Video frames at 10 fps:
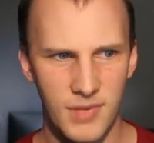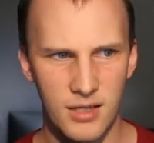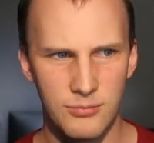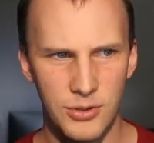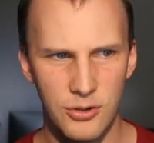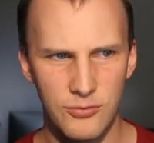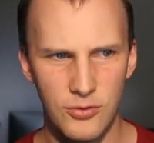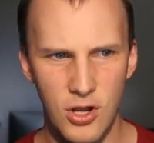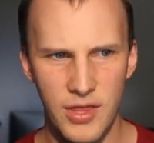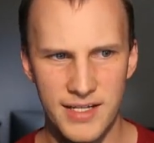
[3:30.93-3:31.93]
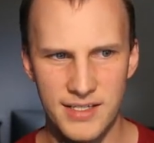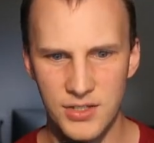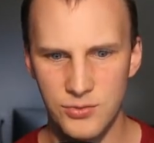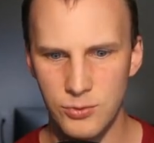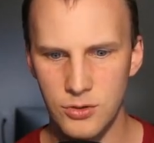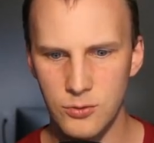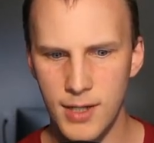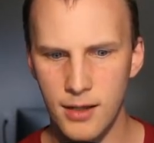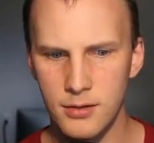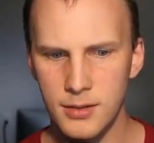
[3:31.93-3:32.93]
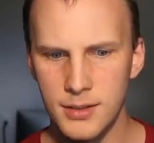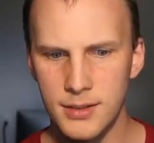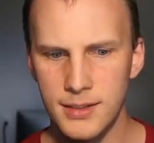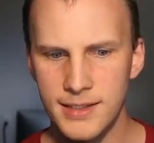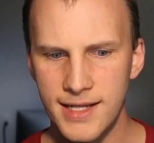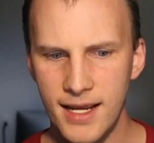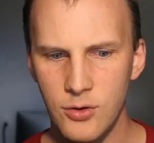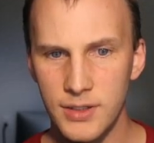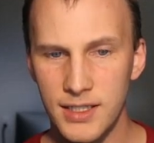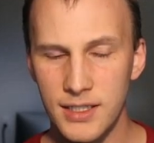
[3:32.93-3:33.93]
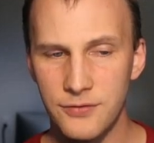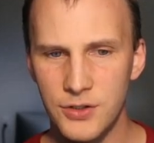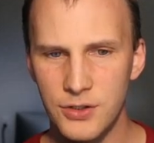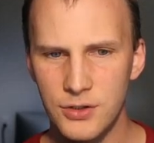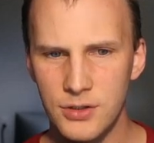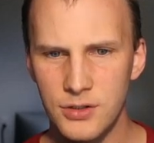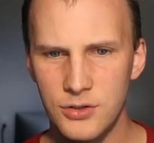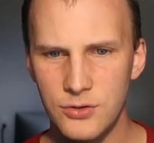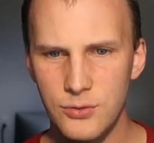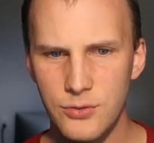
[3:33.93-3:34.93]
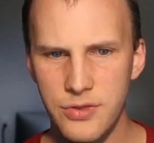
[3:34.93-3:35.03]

but overall, that does work well. Now, if you're the cool